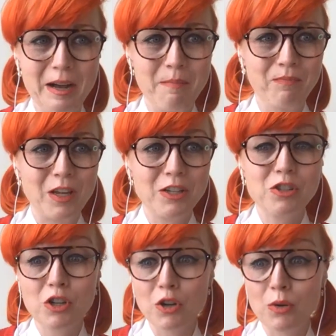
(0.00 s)
Um,
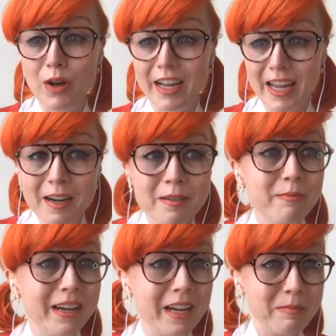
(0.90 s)
so again,
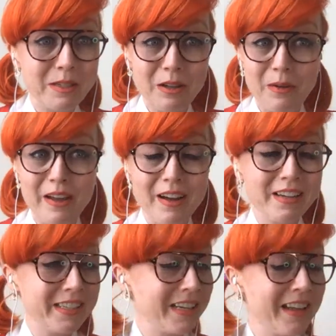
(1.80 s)
my name is Chloe
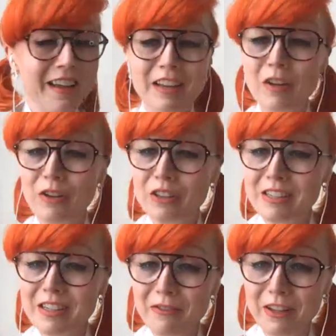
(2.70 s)
Condon. Here are
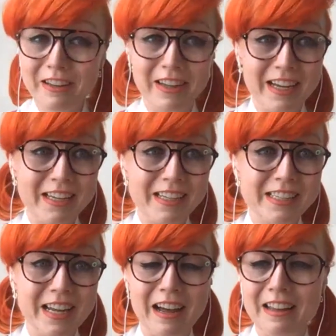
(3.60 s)
these lovely
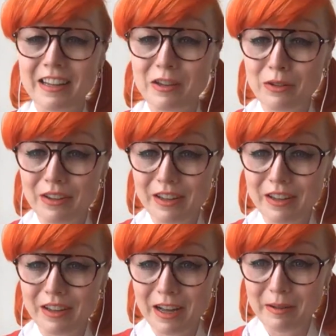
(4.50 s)
links uh, that you can
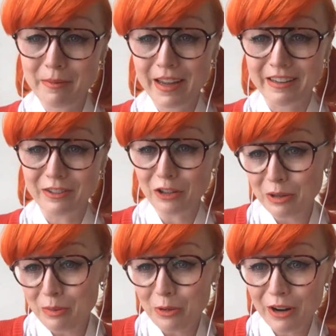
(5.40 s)
come and learn
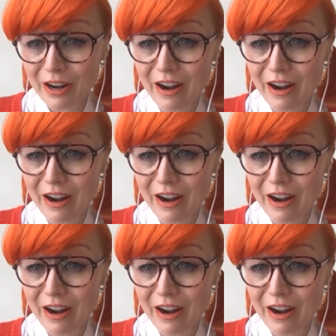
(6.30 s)
more